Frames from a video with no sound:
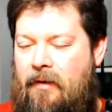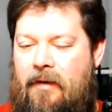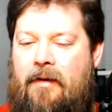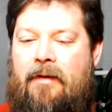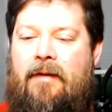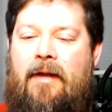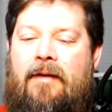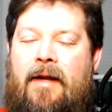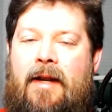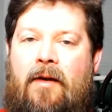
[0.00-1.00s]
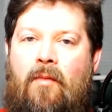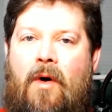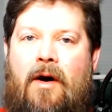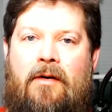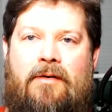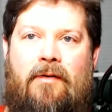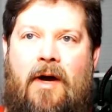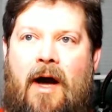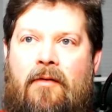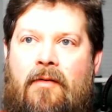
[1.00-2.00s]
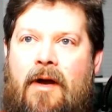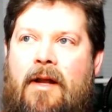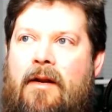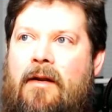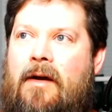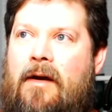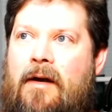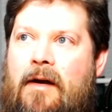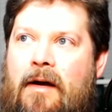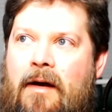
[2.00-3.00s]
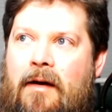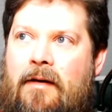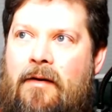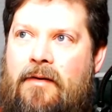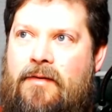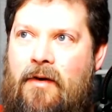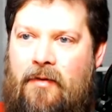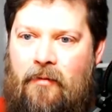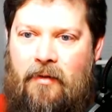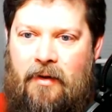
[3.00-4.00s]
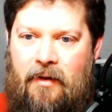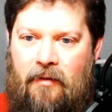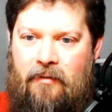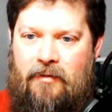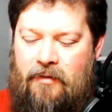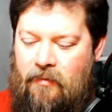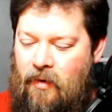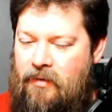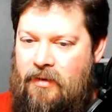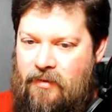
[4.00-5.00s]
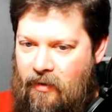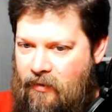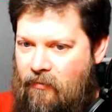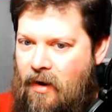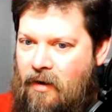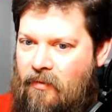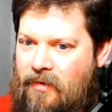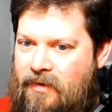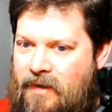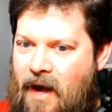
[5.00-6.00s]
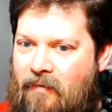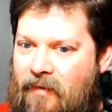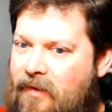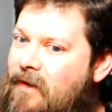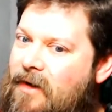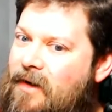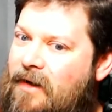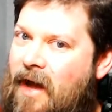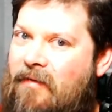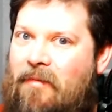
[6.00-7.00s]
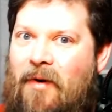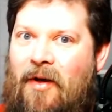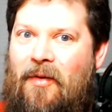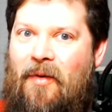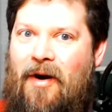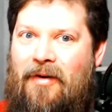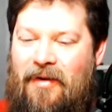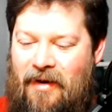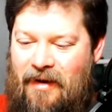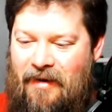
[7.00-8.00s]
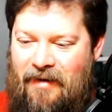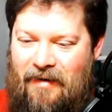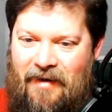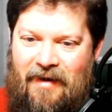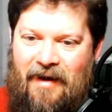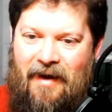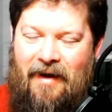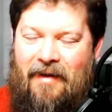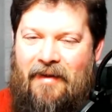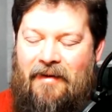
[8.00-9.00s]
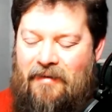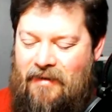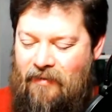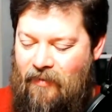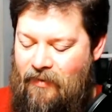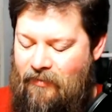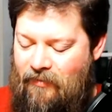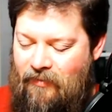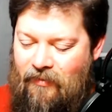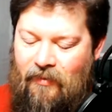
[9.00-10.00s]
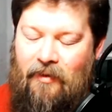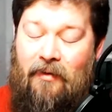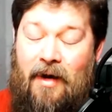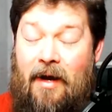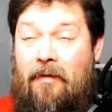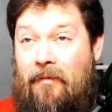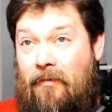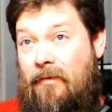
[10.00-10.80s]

they needed water, so God created struck the so Moses struck the rock with his staff and gave them all the water they needed. Then it's like, well, okay,